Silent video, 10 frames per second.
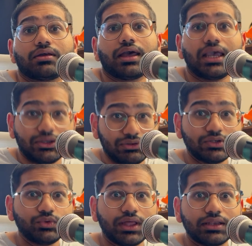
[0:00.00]
It will
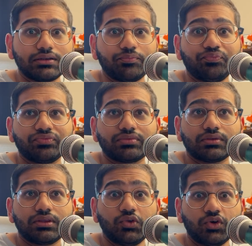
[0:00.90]
do that.
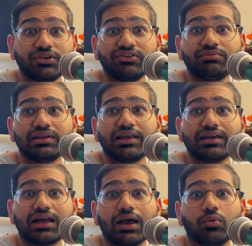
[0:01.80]
You could even be
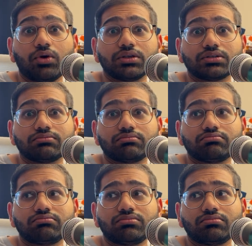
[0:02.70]
like, I want
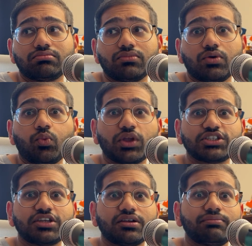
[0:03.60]

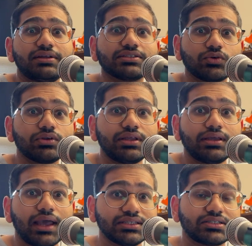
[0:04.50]
vegetarian meals
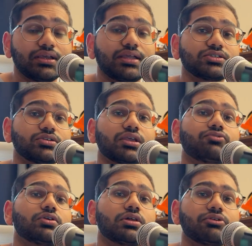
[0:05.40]
only, and it's going to give
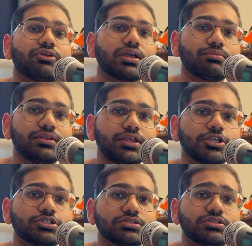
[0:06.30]
you a lot of
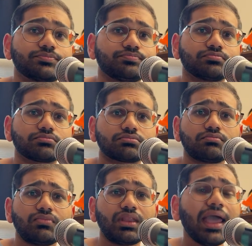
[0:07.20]
recommendations.
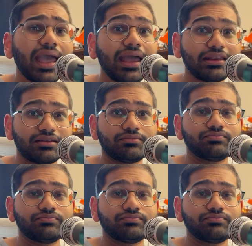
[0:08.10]
And